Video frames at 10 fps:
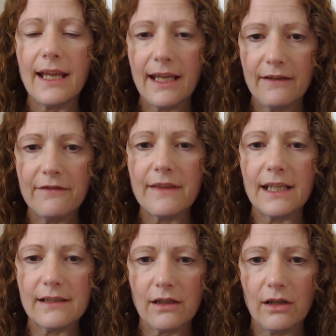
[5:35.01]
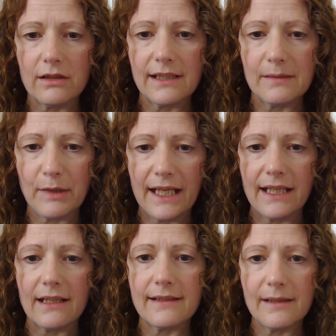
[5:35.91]
if they start
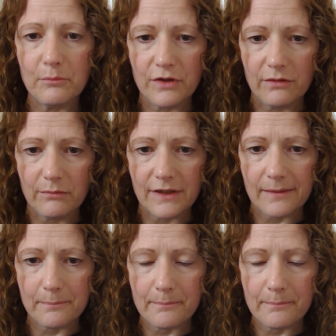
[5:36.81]
displaying symptoms.